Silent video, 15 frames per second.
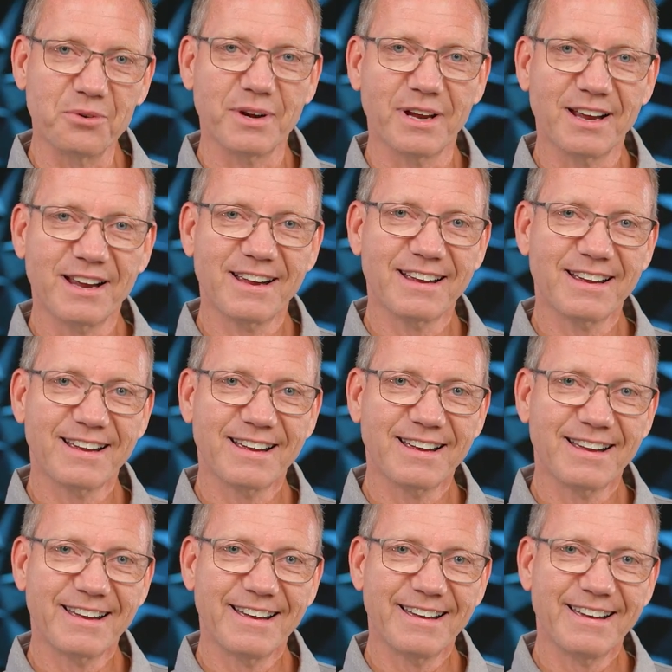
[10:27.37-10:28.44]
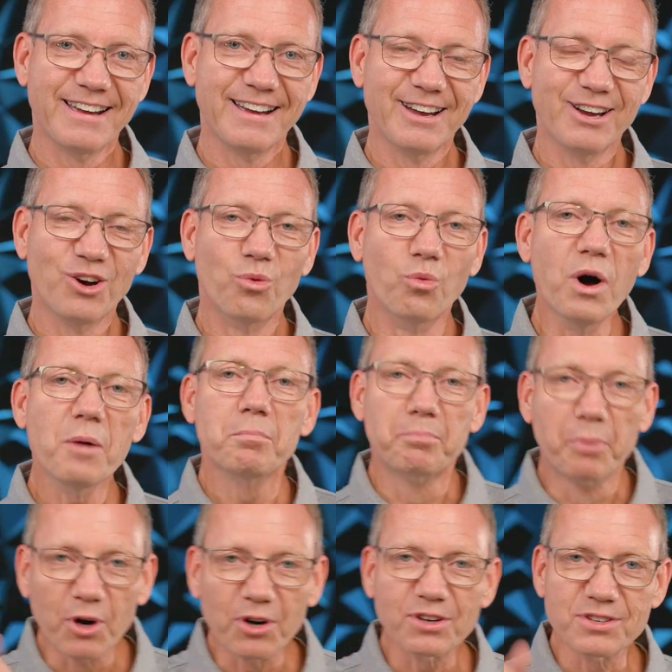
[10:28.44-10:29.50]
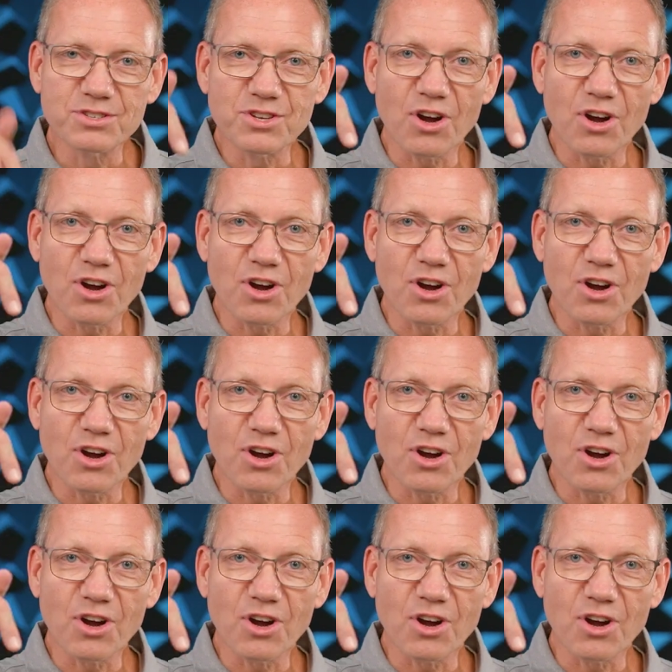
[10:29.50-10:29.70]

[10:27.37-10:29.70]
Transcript: we? What burdens